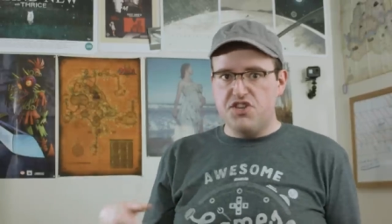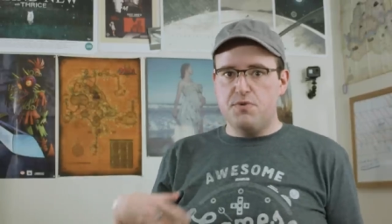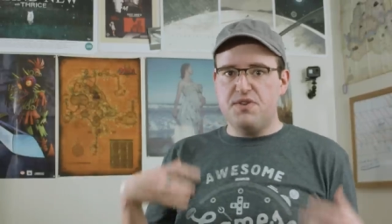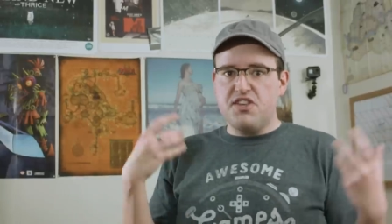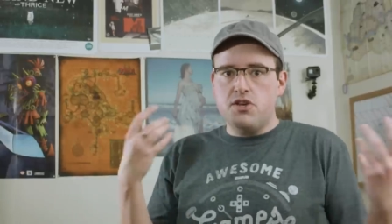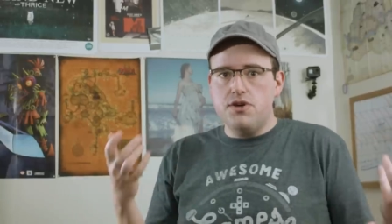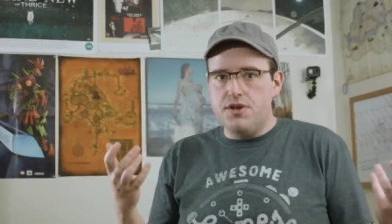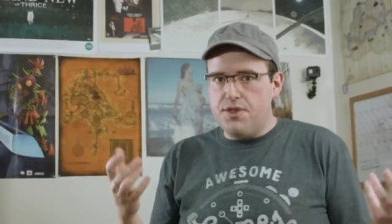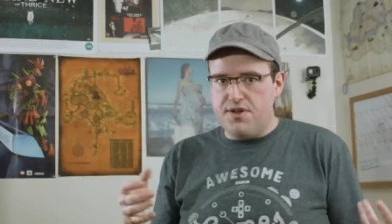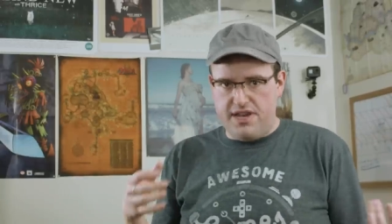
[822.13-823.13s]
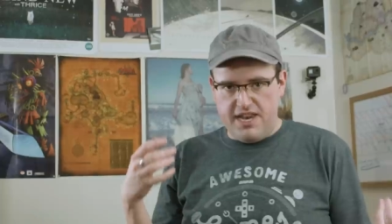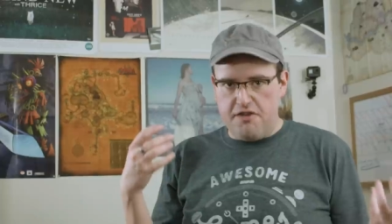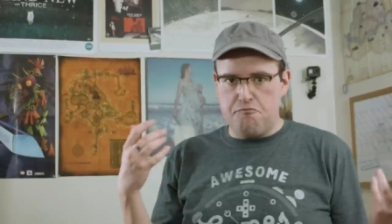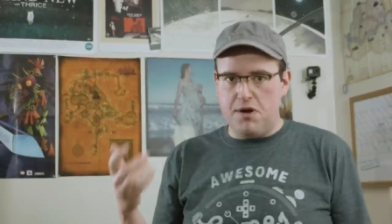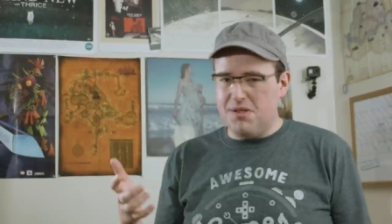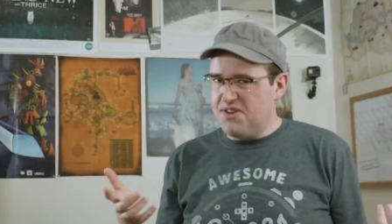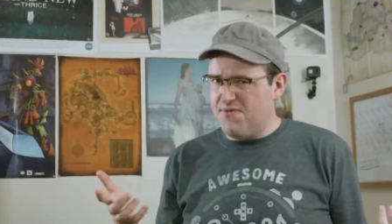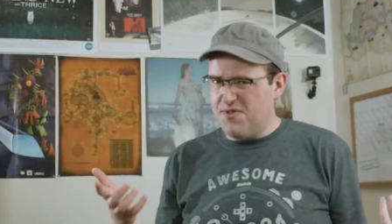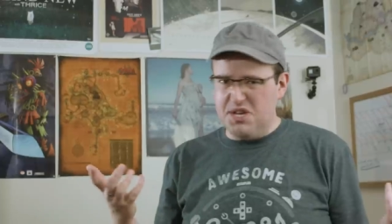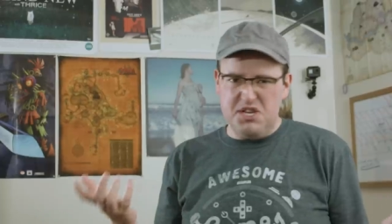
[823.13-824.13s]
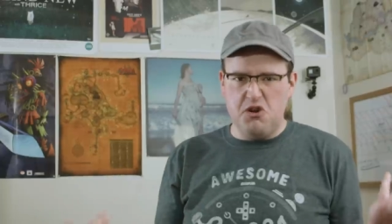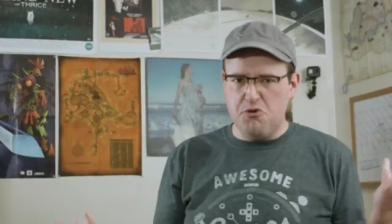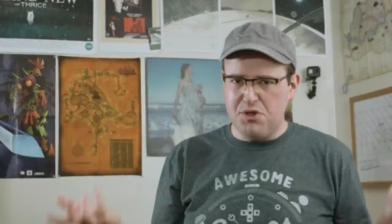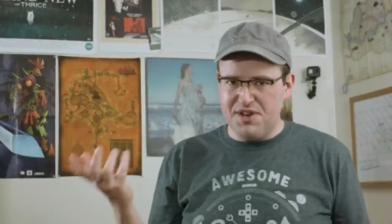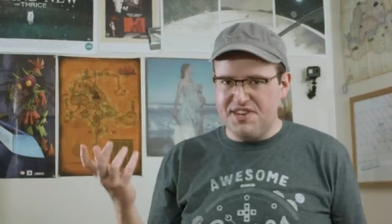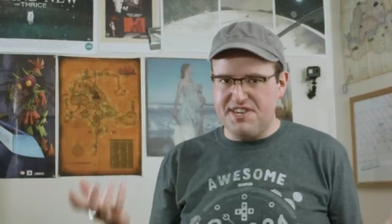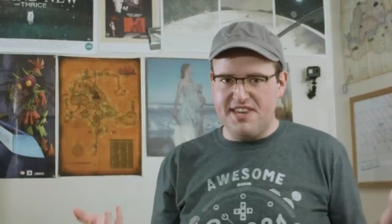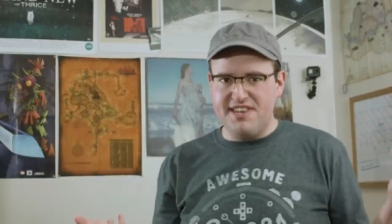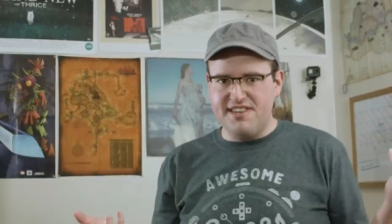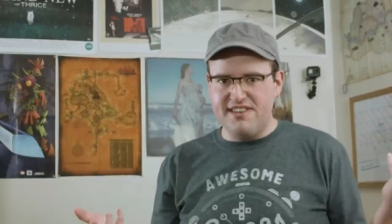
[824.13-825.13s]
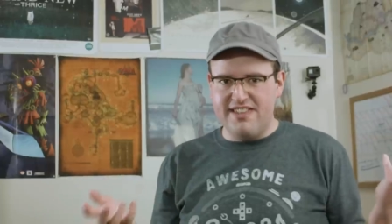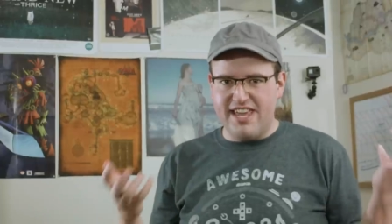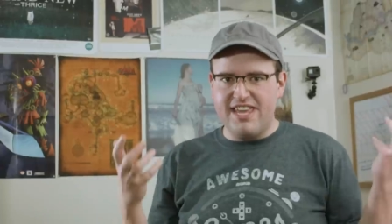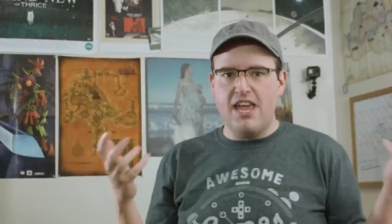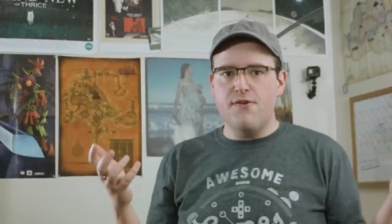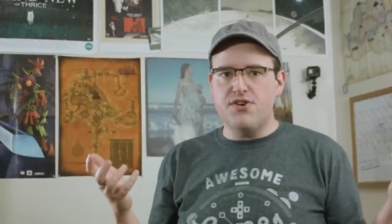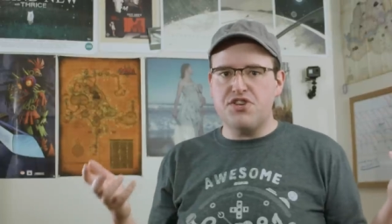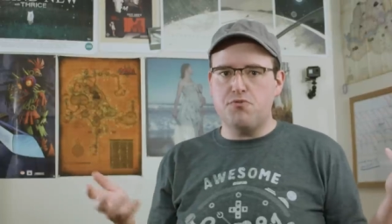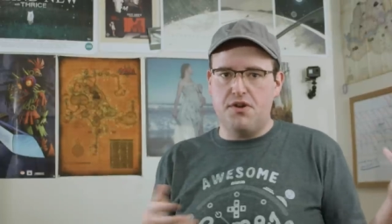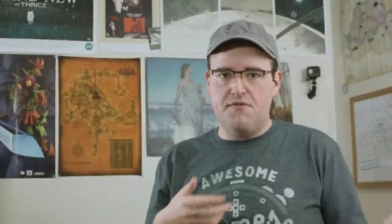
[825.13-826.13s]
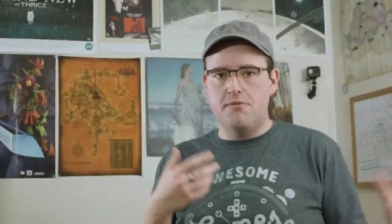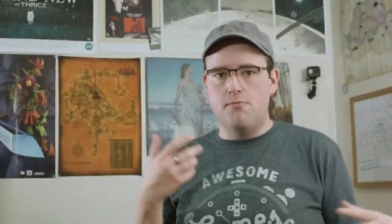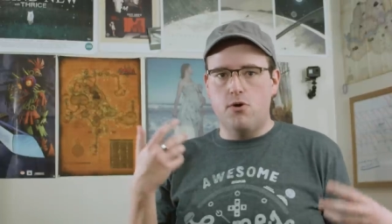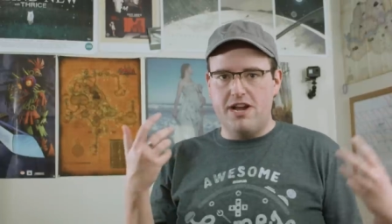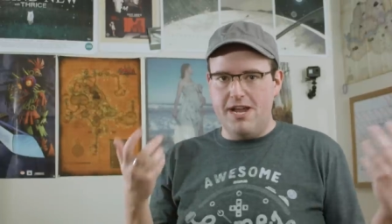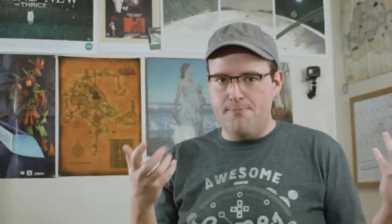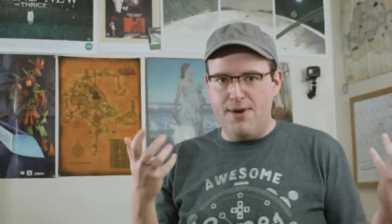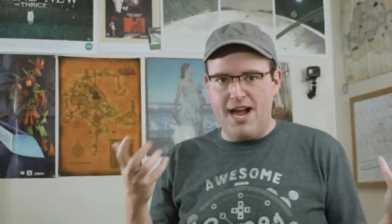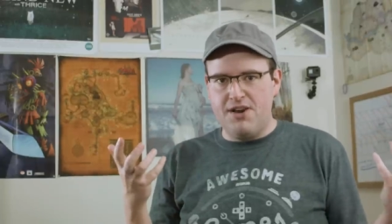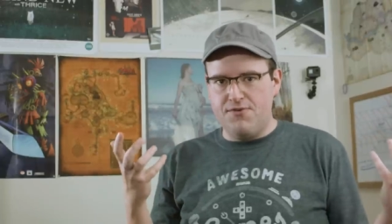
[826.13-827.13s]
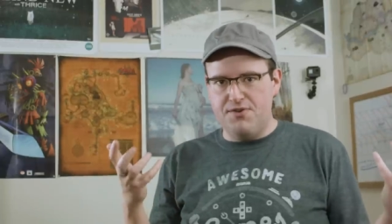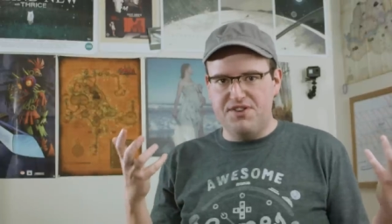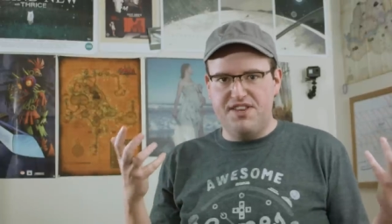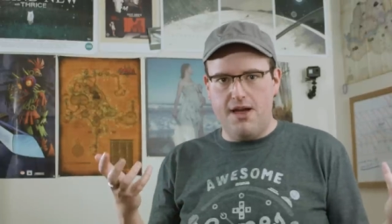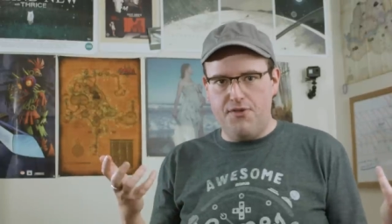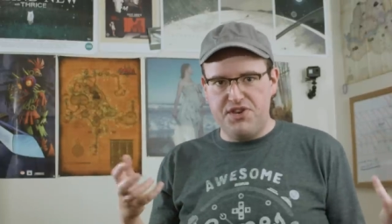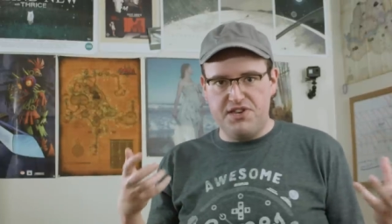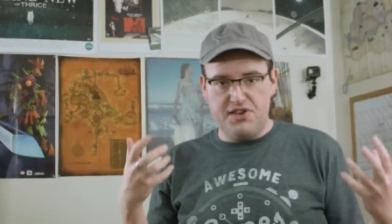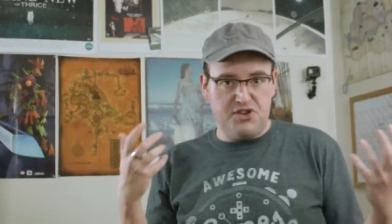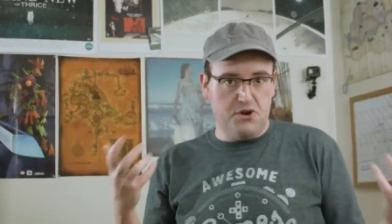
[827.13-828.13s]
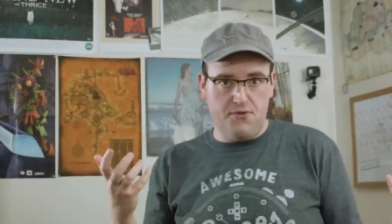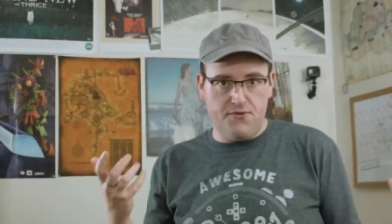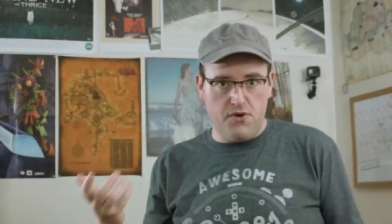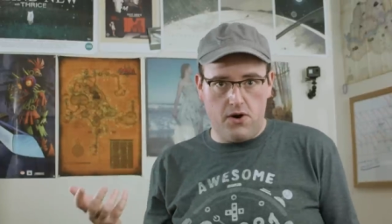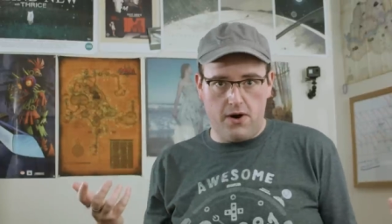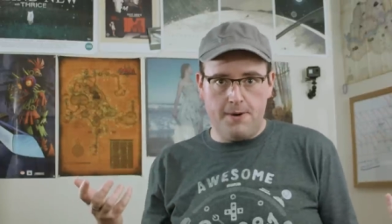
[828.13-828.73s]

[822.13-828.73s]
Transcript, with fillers: So it's good that in a relatively toothless season, they gave us one of the more impactful deaths so far.